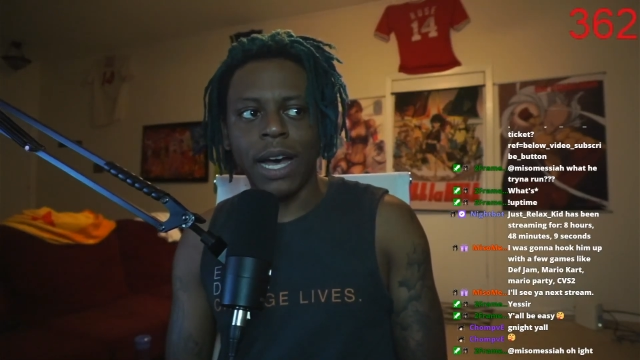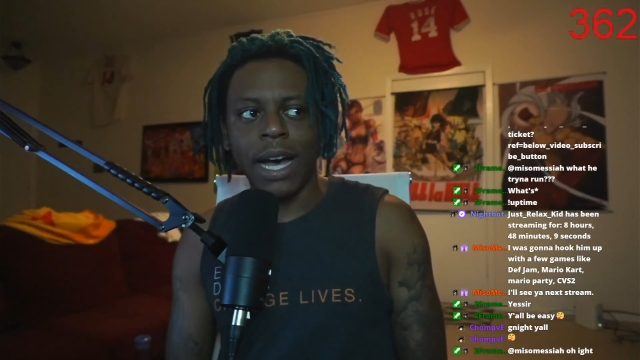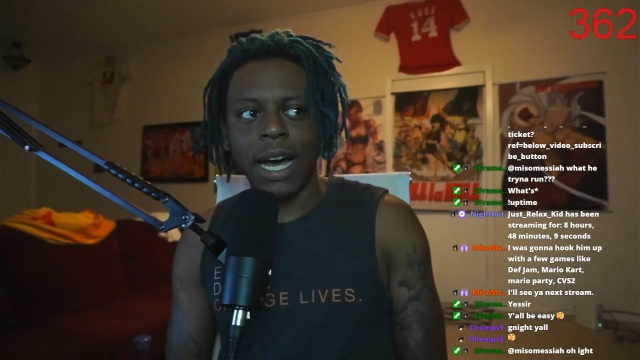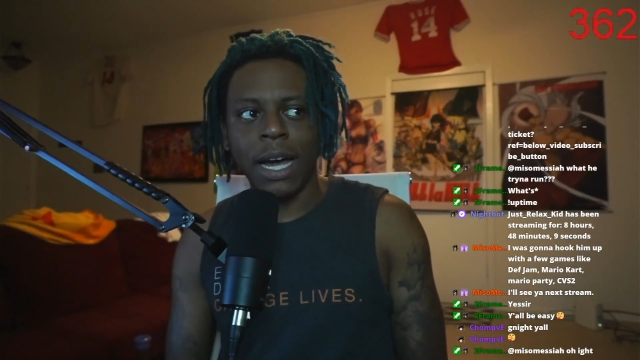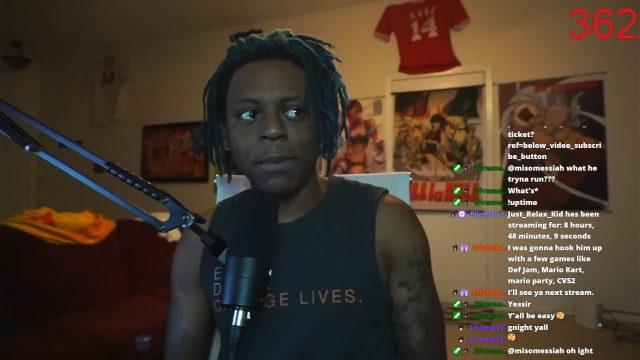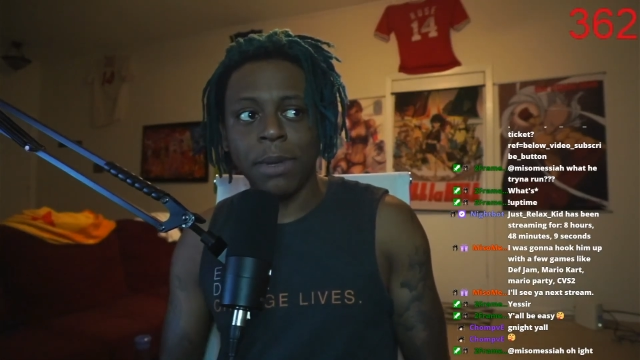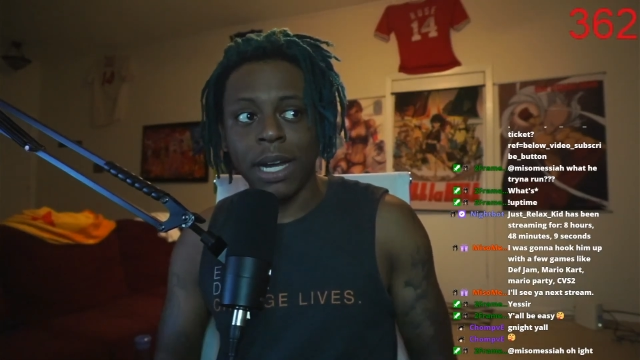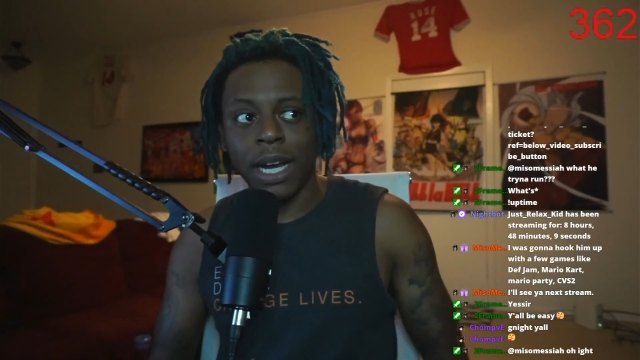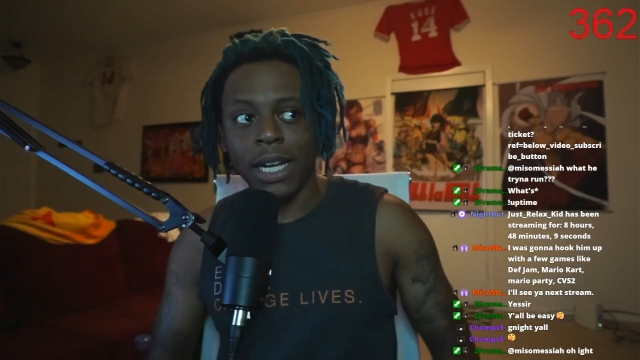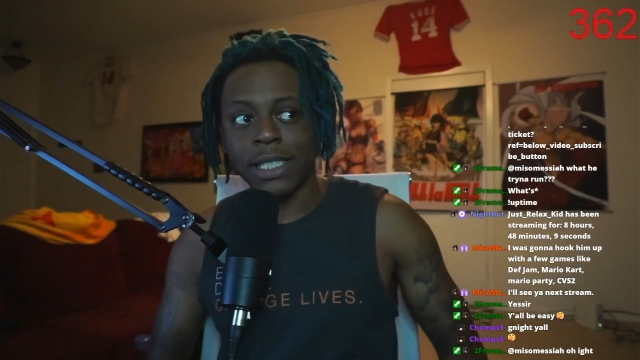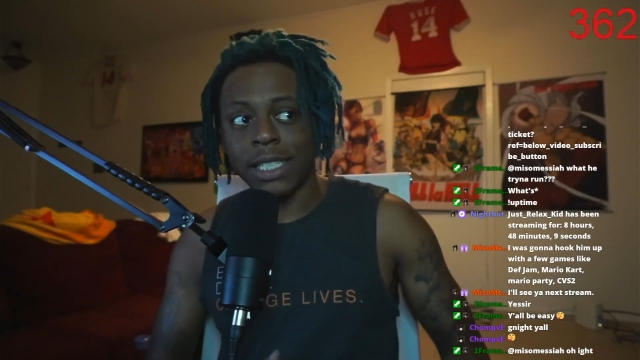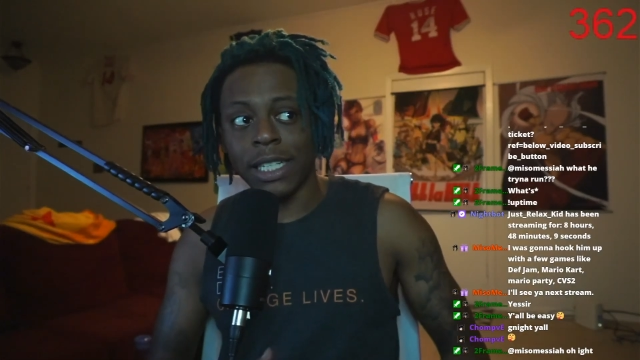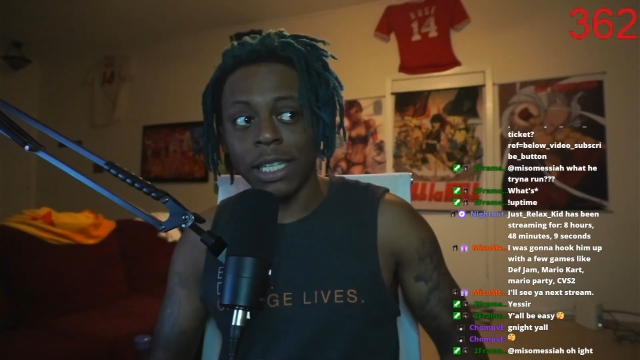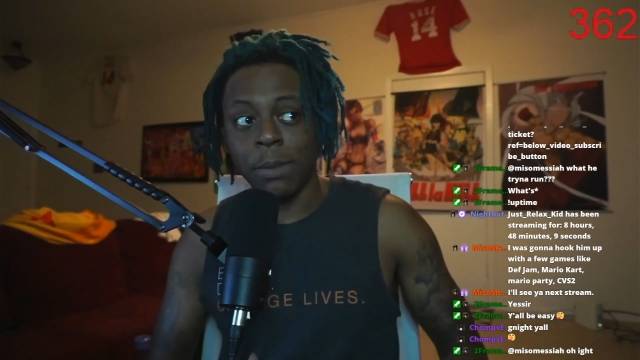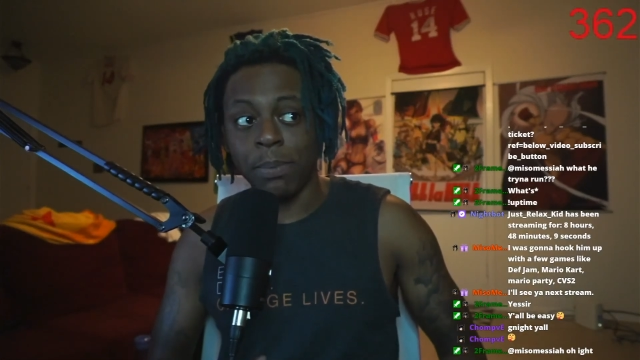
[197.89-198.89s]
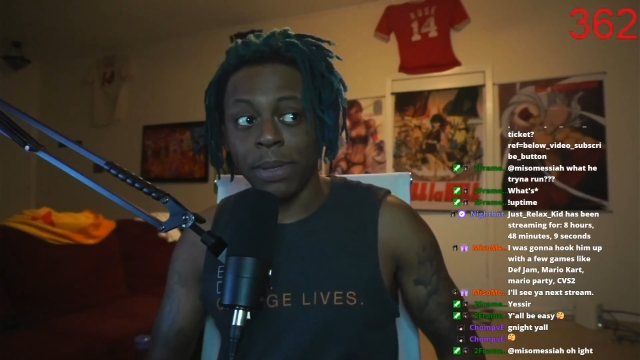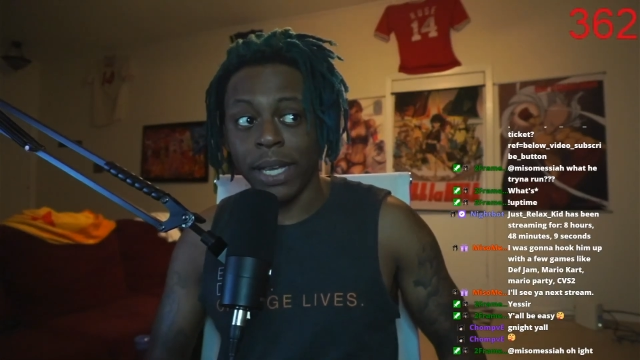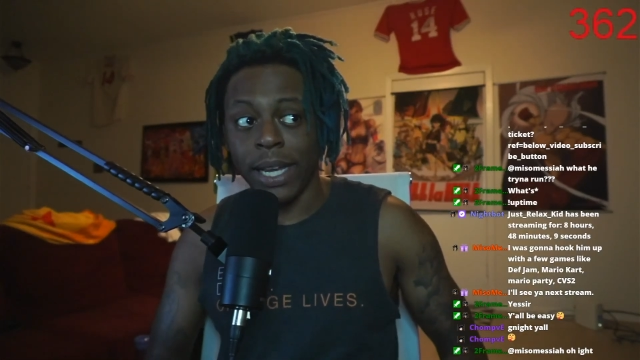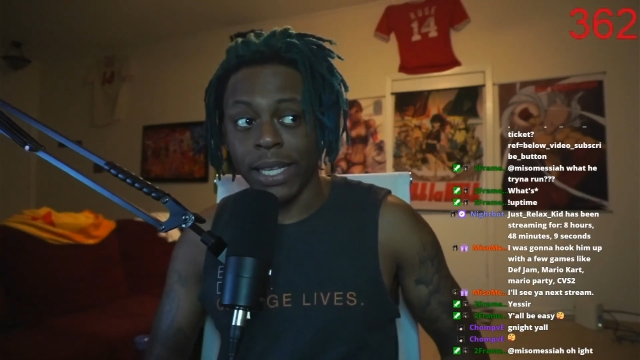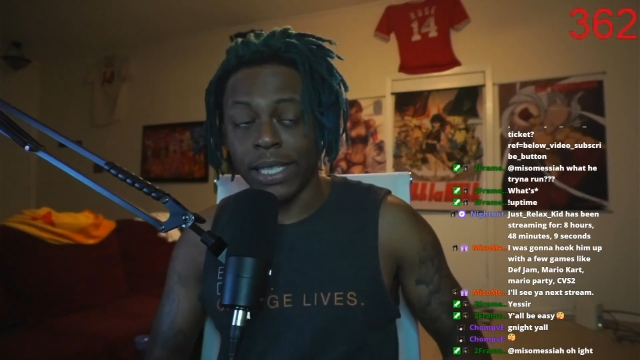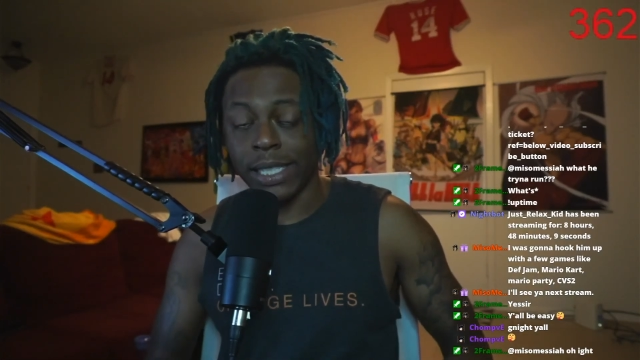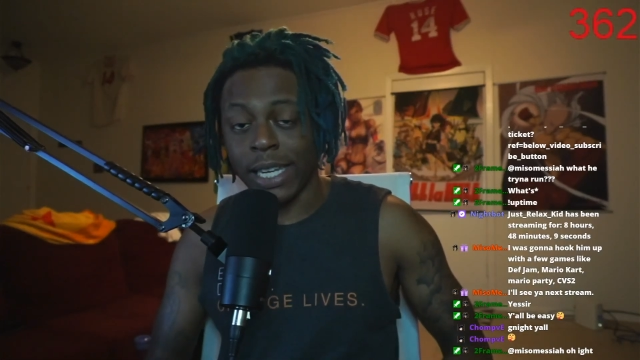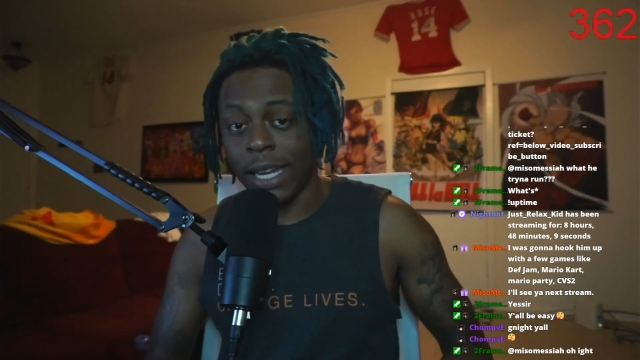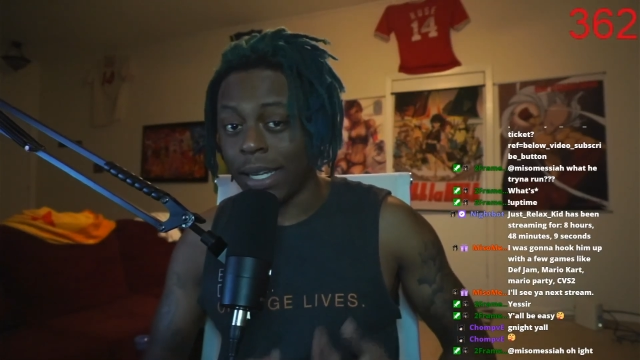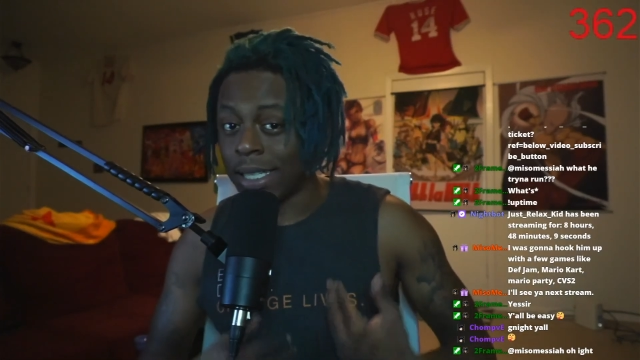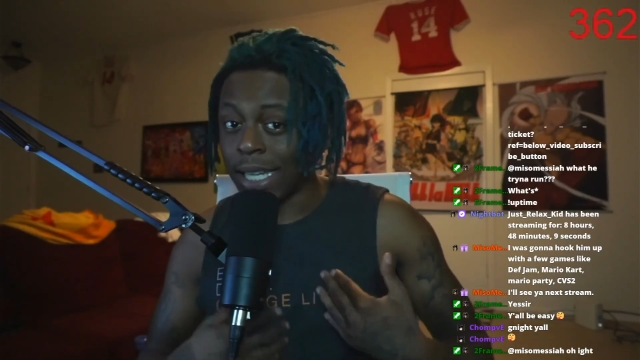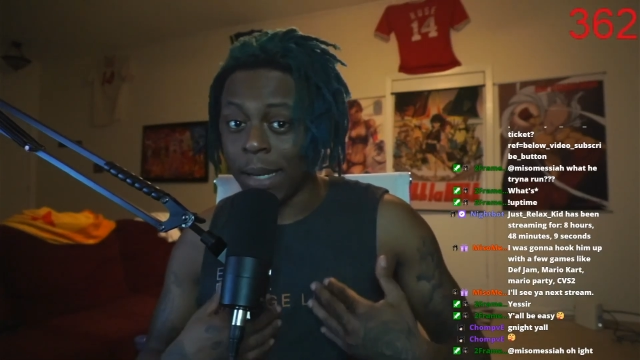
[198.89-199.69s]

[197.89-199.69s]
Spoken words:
I'm constantly playing this game because